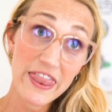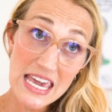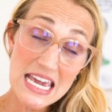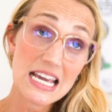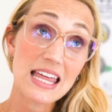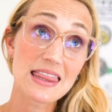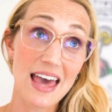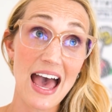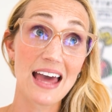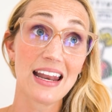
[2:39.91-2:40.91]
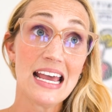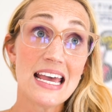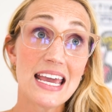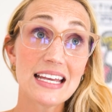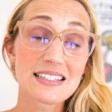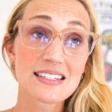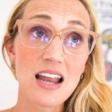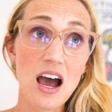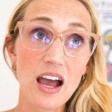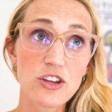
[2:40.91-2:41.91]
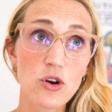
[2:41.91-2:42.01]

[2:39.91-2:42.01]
think that it's not,